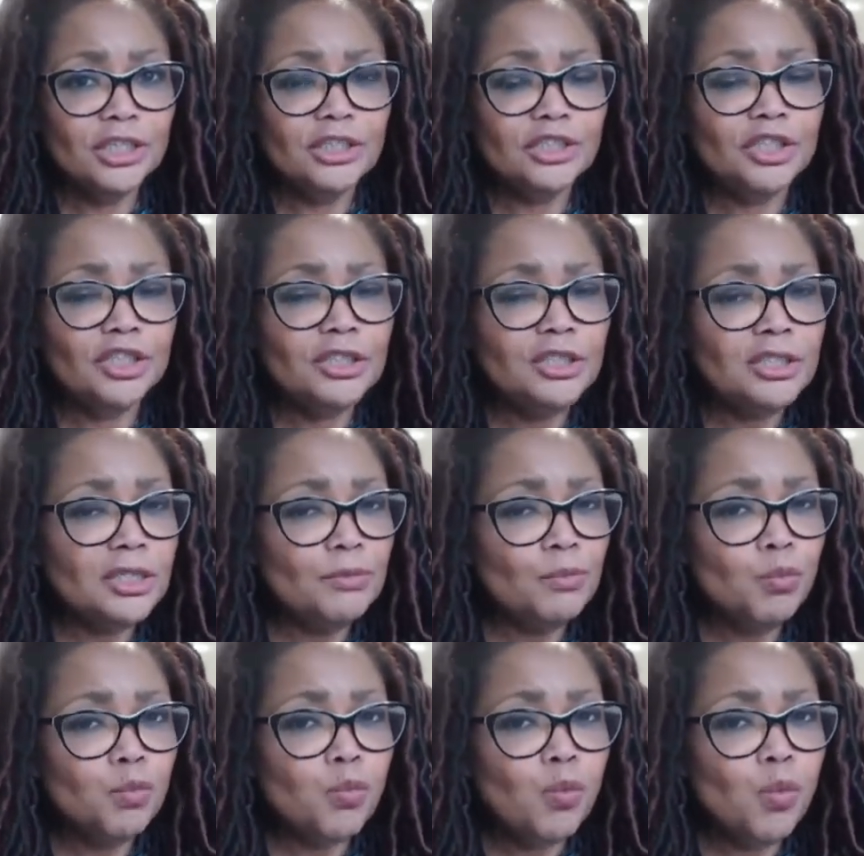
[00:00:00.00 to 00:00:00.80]
Just
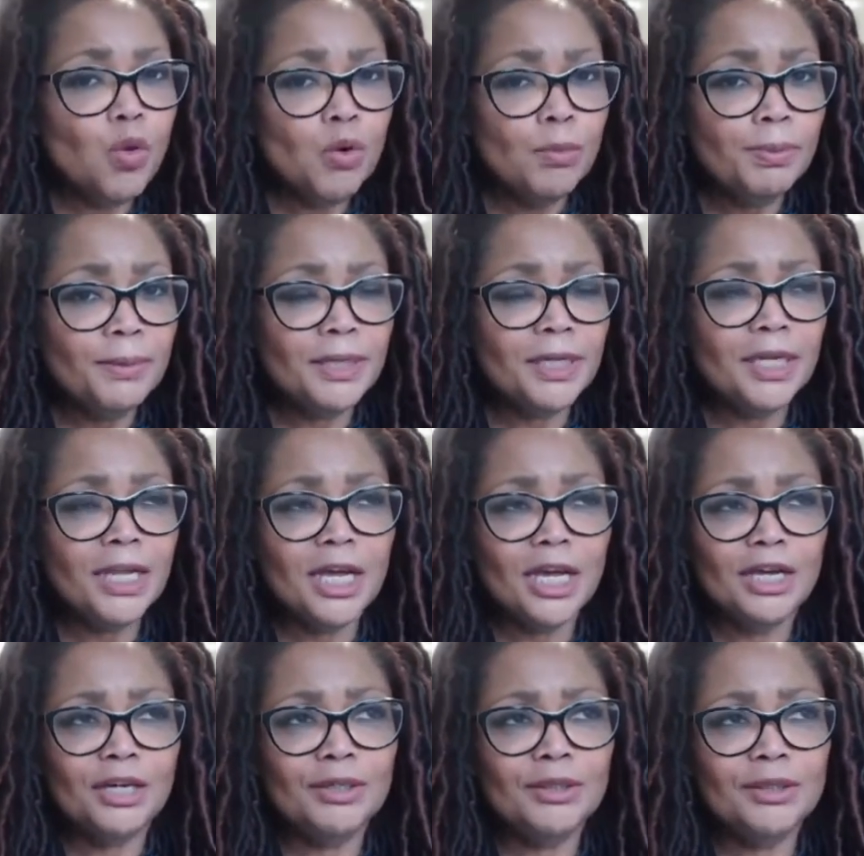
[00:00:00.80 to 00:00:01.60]
a warm
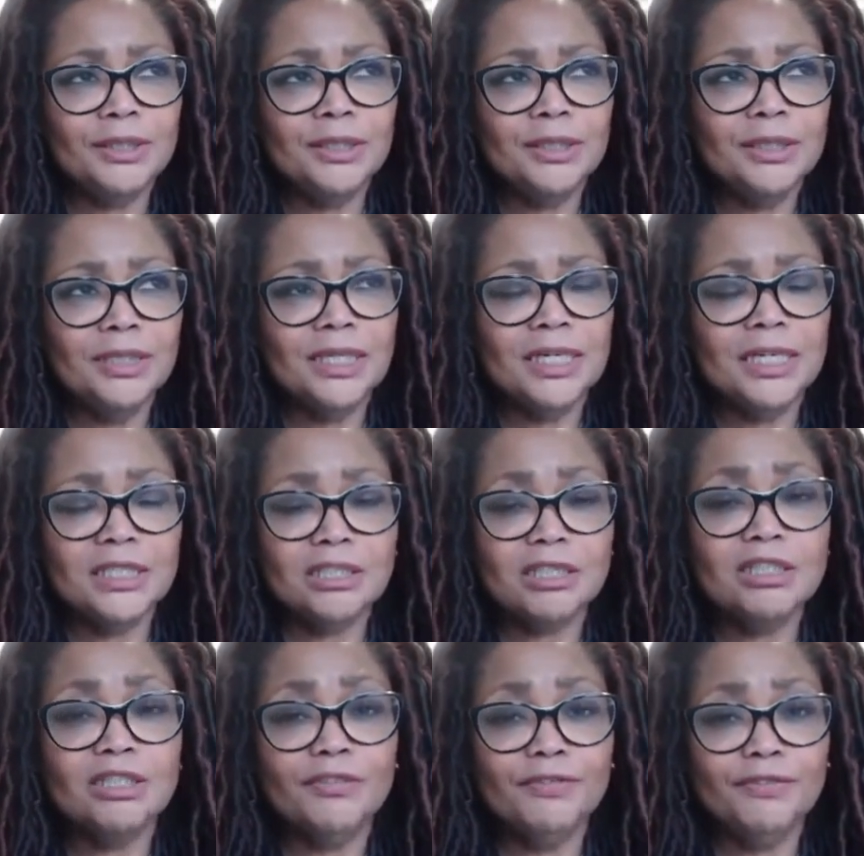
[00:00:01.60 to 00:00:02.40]
glow.
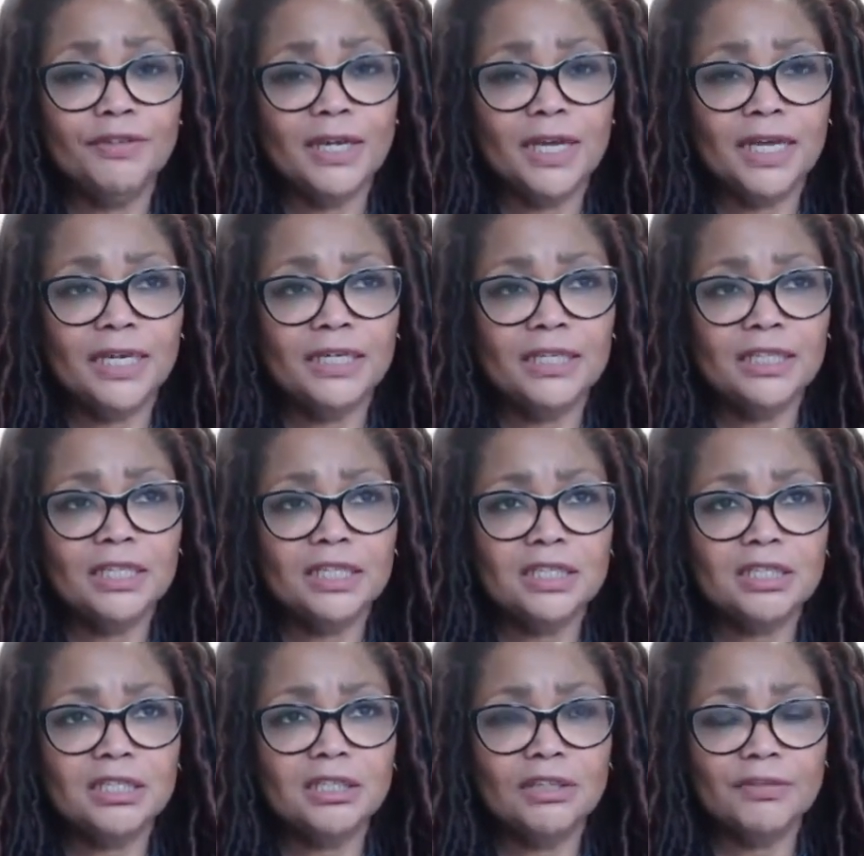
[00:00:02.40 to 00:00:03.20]
It's lovely.
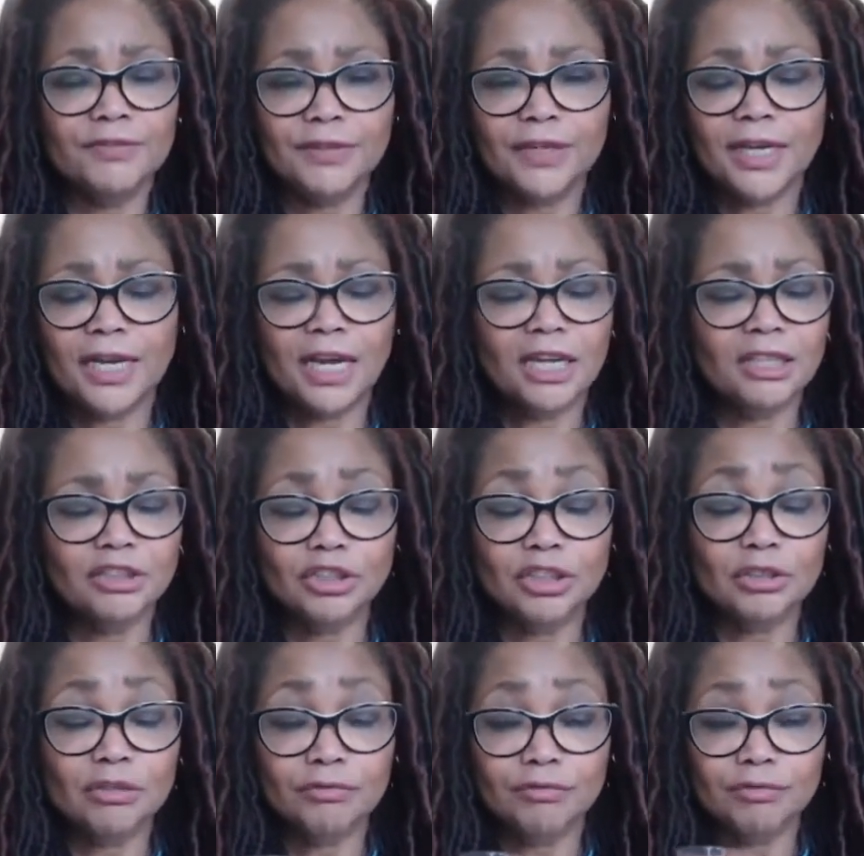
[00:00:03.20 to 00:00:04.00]
It's lovely. I
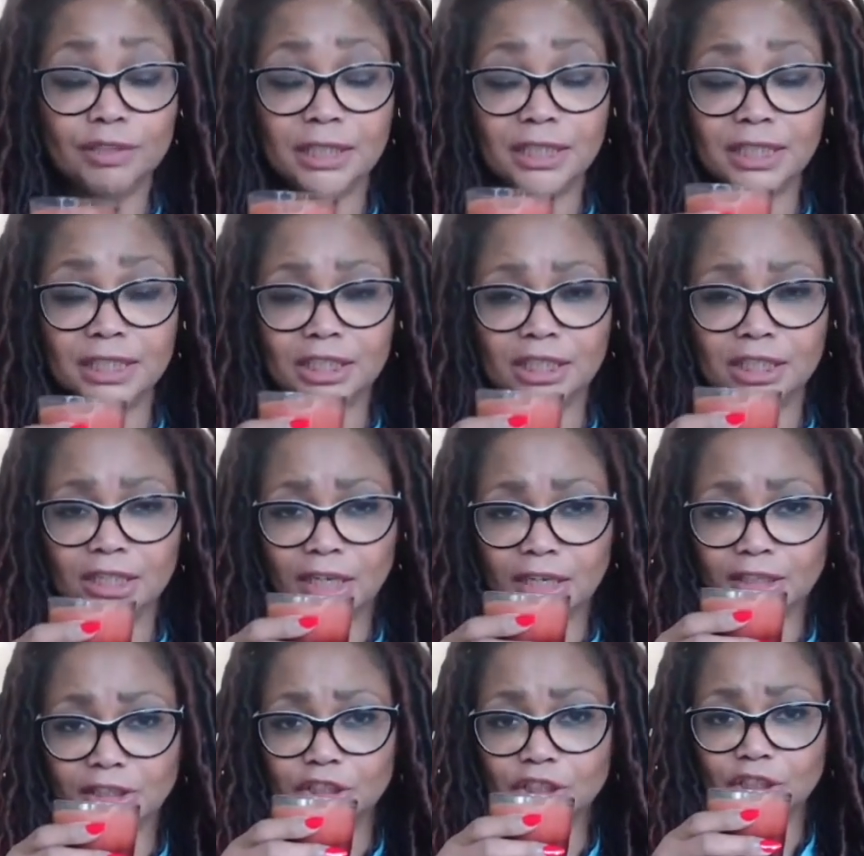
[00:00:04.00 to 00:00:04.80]
do really
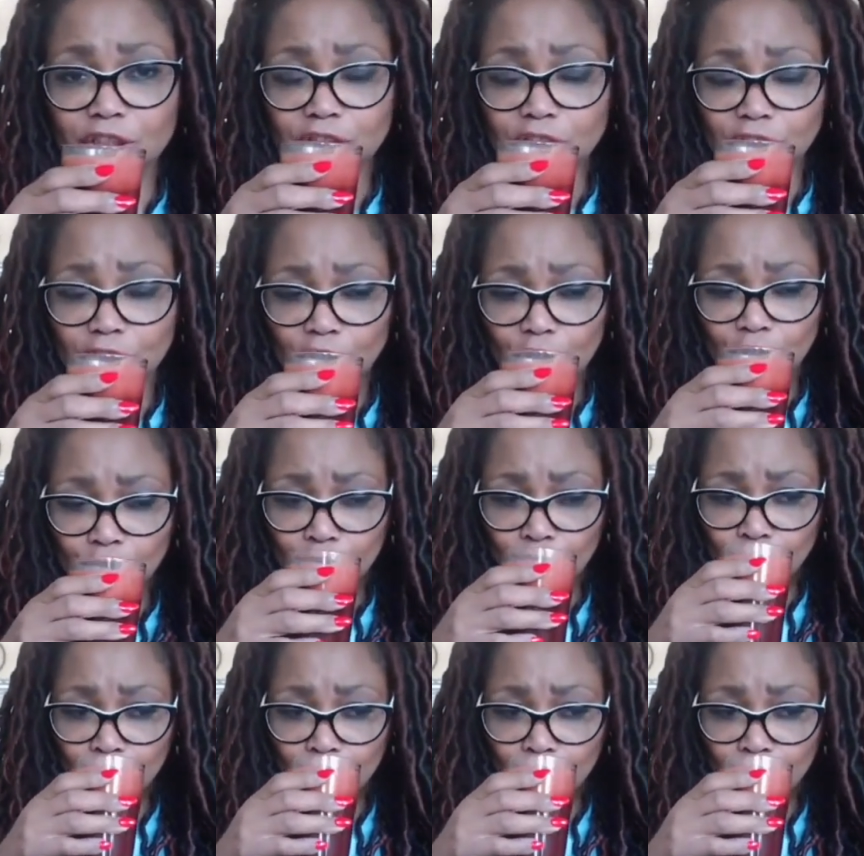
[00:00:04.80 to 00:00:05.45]
like ginger.